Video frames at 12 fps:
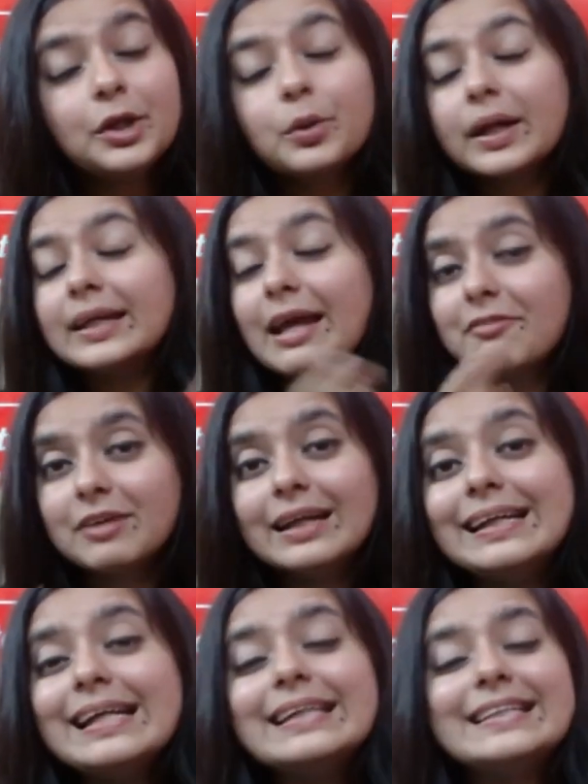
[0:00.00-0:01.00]
you can
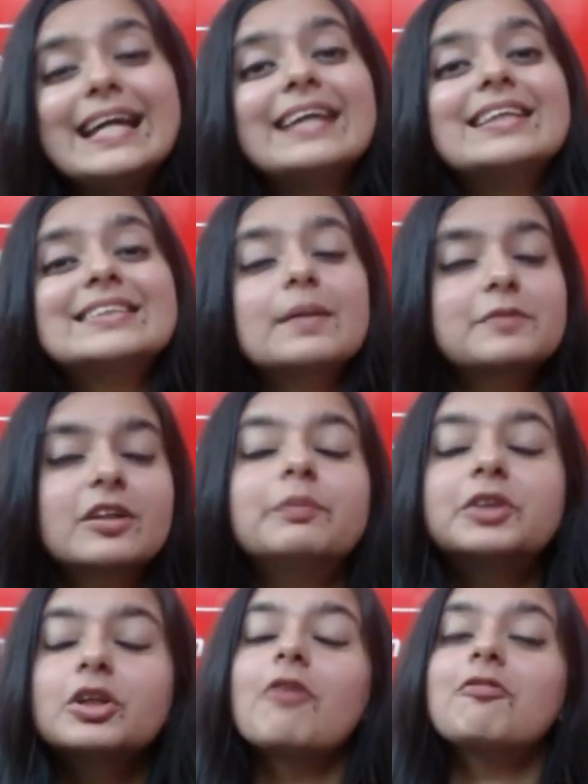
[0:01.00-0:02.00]
definitely take the
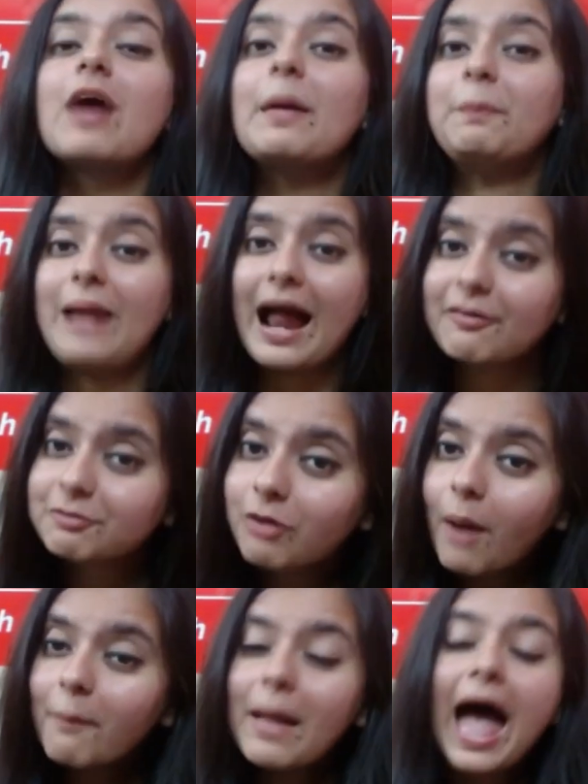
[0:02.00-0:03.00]
subscription of our
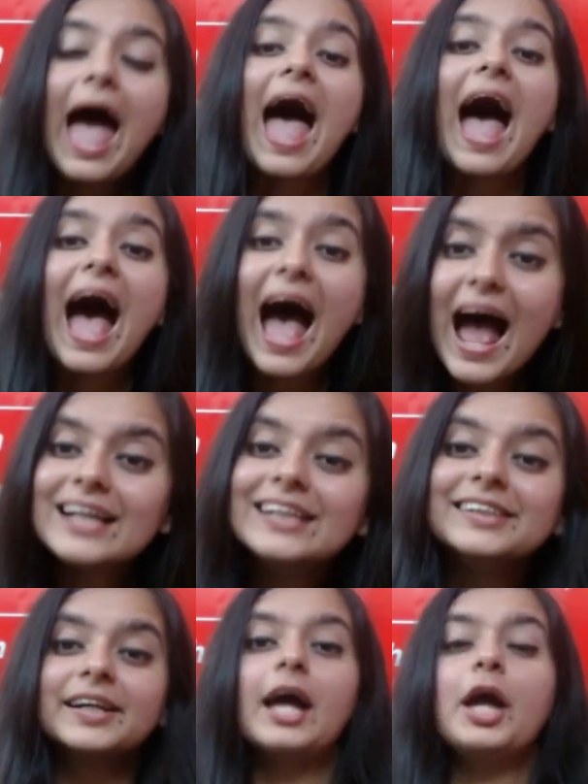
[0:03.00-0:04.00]
platform,
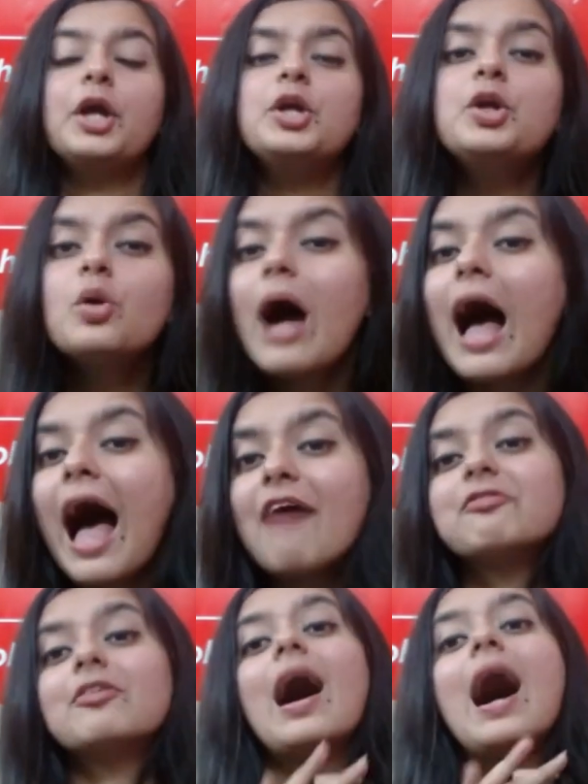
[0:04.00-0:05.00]
and you
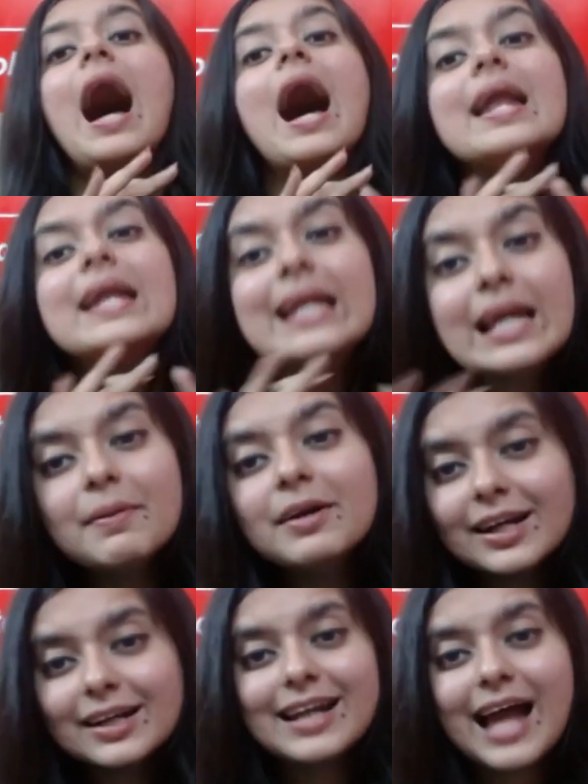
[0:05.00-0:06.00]
have
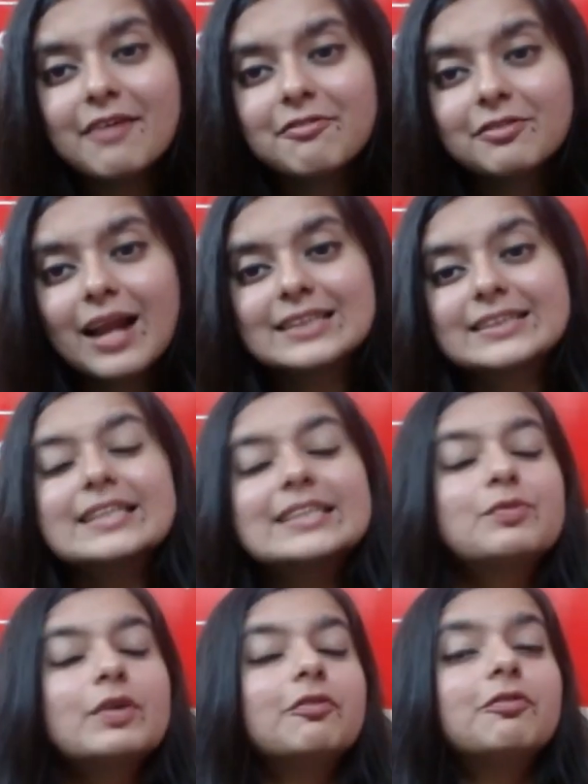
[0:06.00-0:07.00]
unlimited live
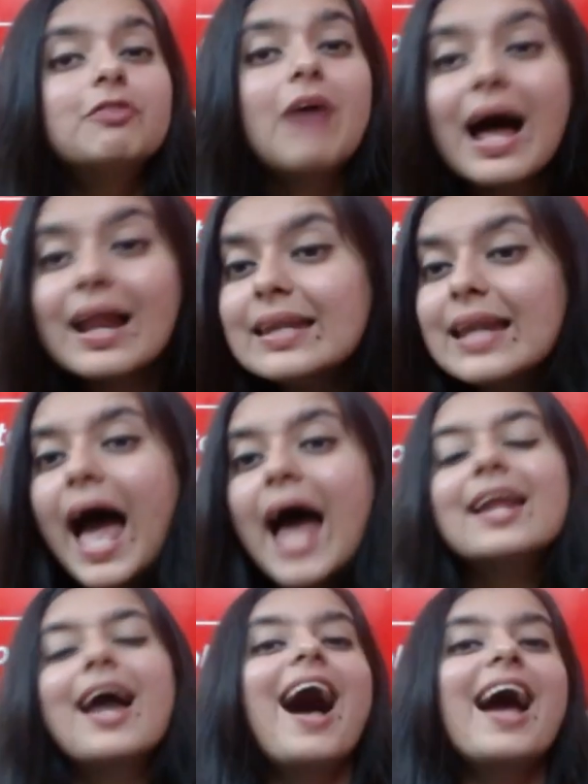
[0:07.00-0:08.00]
classes with fun
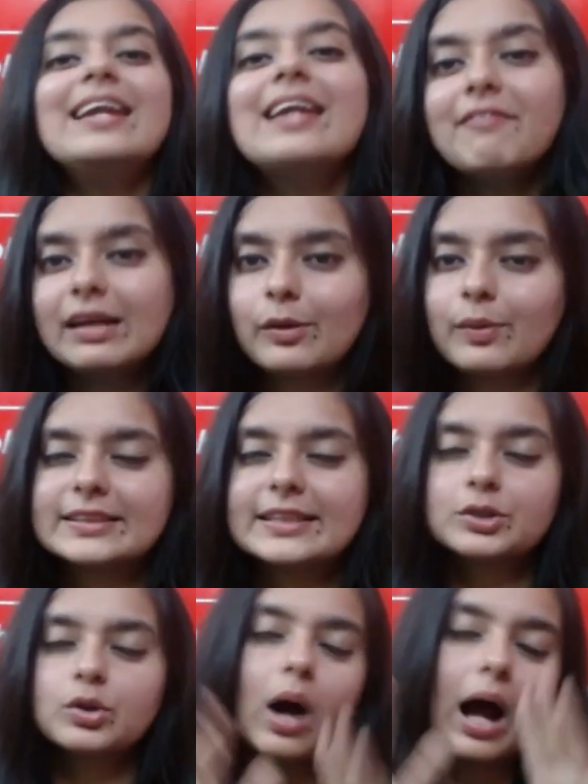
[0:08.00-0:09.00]
and high level
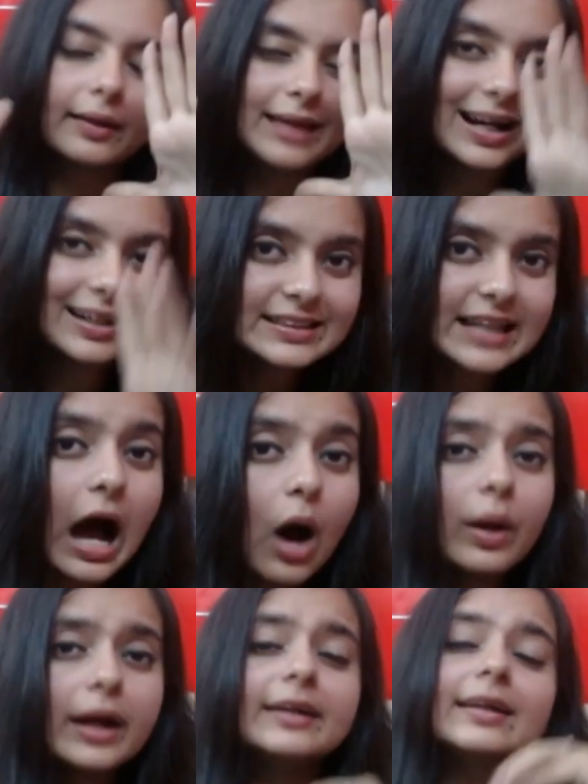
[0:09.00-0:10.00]
quizzes. So that is
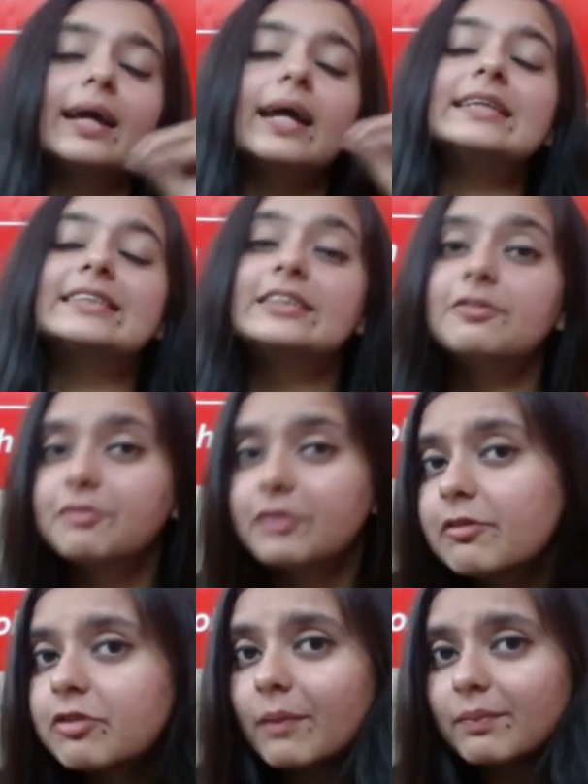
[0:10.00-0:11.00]
how it is
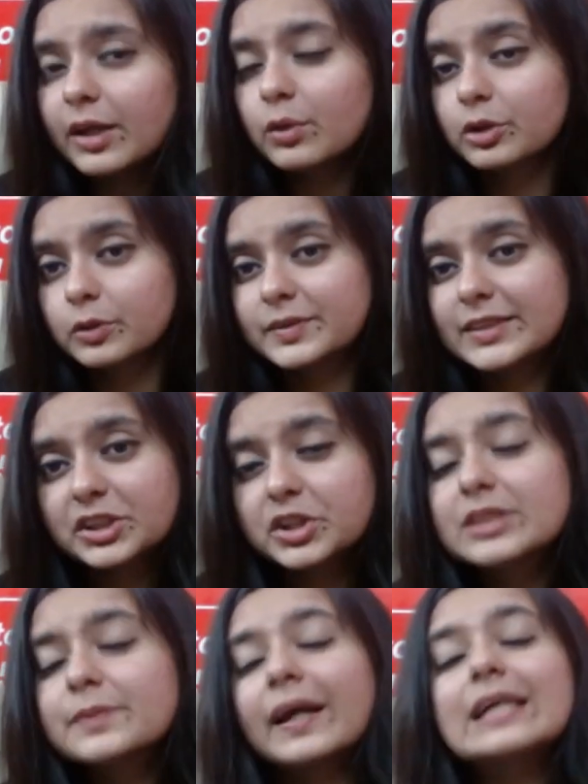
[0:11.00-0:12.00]
different from the YouTube
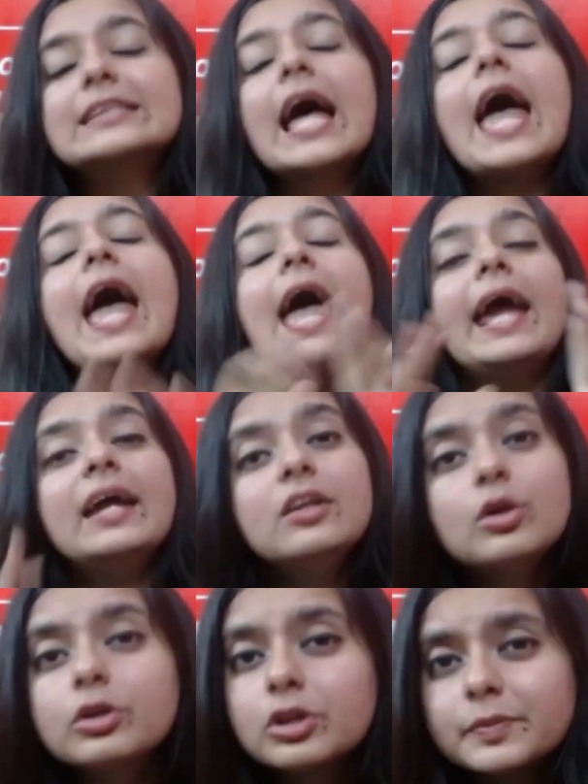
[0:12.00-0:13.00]
sessions, because in
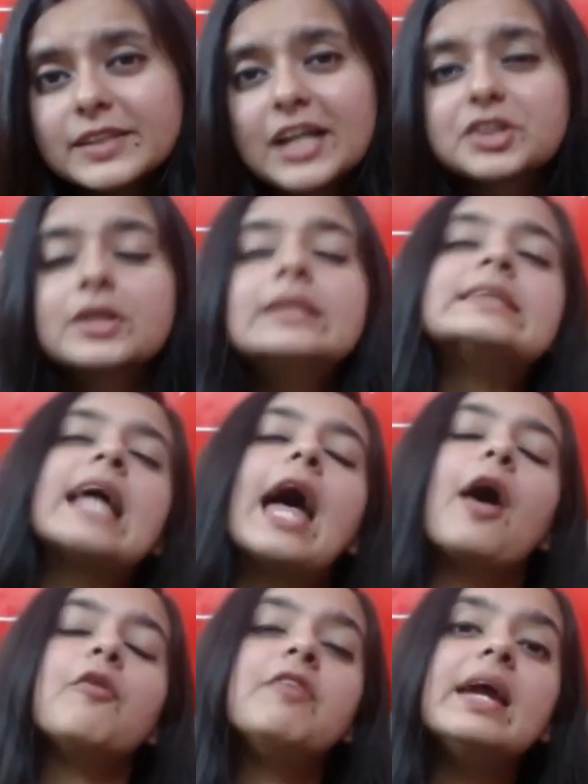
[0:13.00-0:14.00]
YouTube sessions,
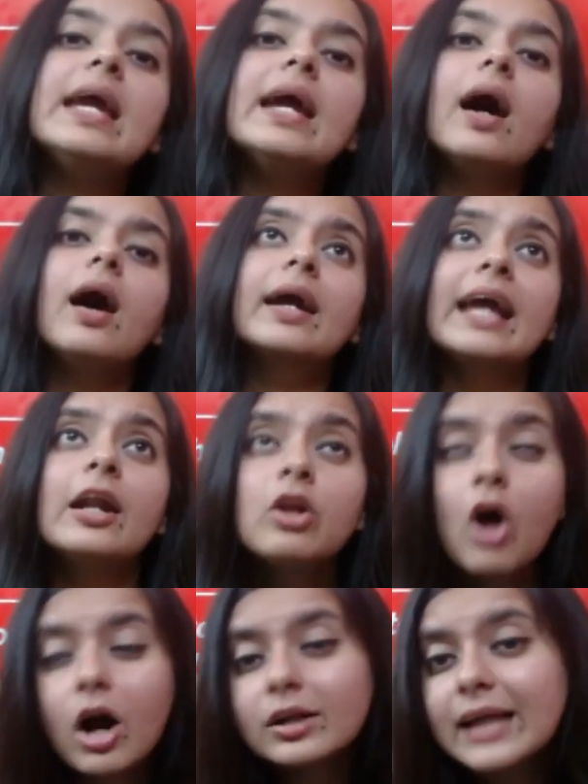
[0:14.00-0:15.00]
we
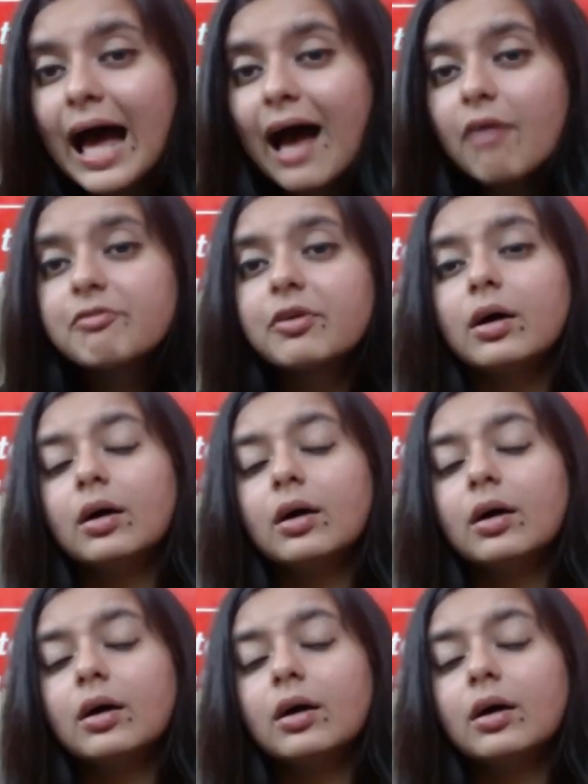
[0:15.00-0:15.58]
cannot have